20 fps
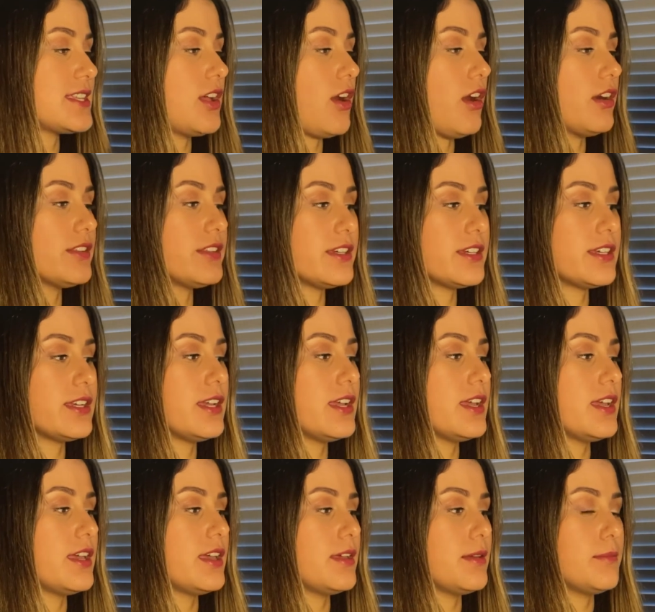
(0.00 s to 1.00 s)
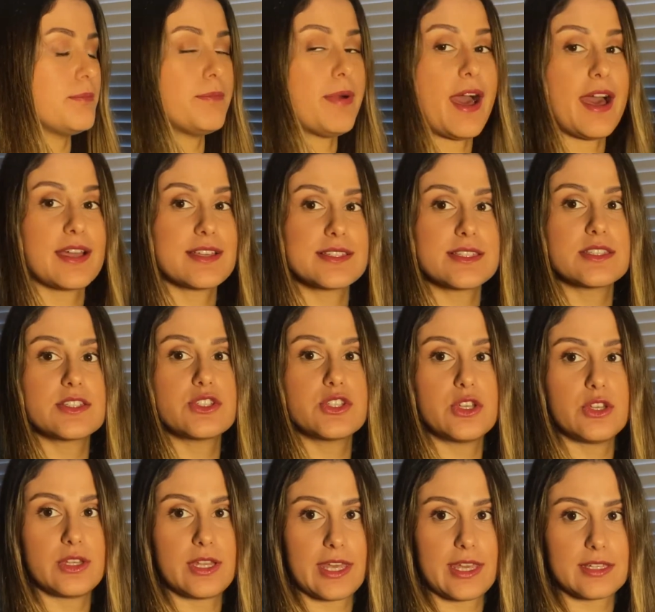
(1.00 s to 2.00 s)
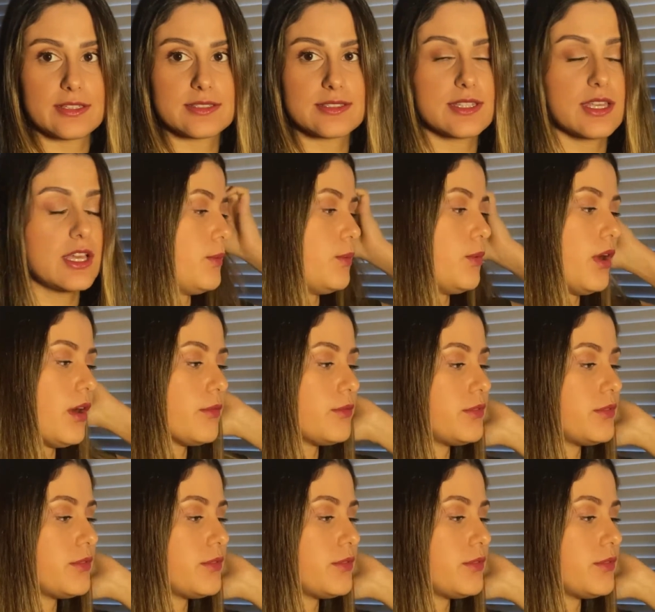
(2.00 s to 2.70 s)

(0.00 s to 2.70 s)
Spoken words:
other pegs tunings. What